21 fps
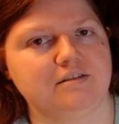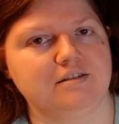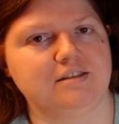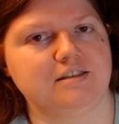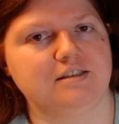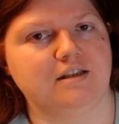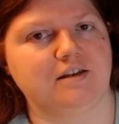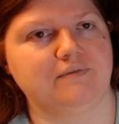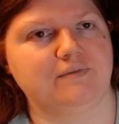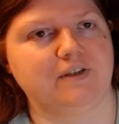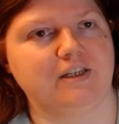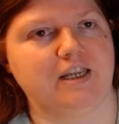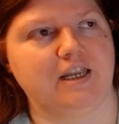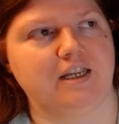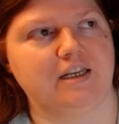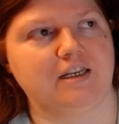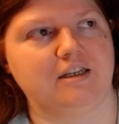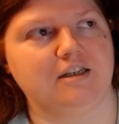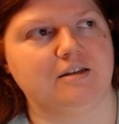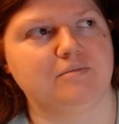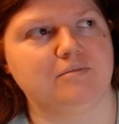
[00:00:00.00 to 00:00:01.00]

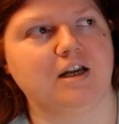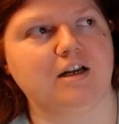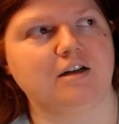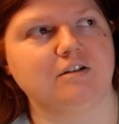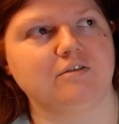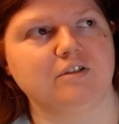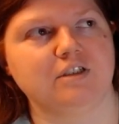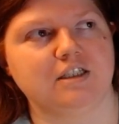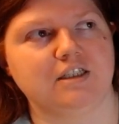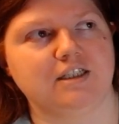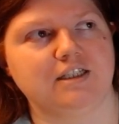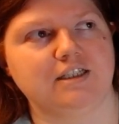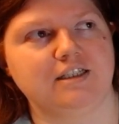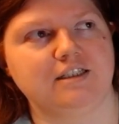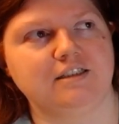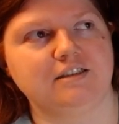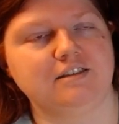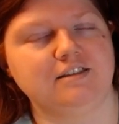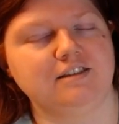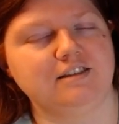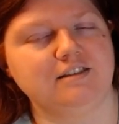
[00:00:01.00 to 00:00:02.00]
suffocating him. Not really.